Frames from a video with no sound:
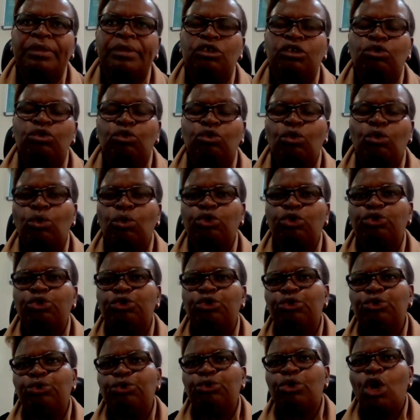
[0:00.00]
they don't know what to
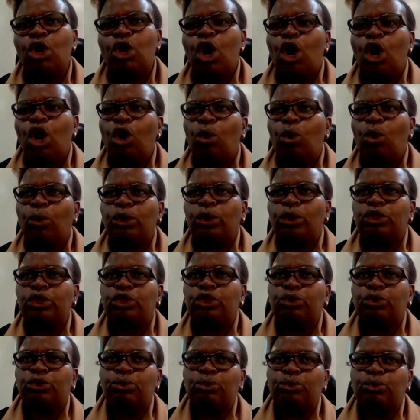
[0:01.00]
do or
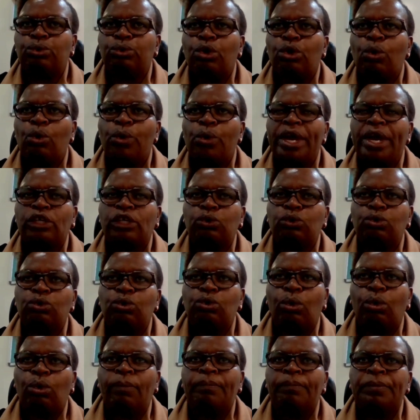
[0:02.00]
where to
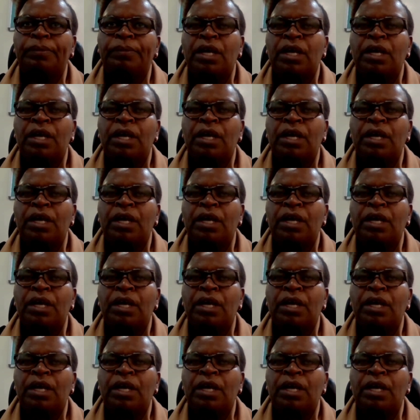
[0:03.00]
go.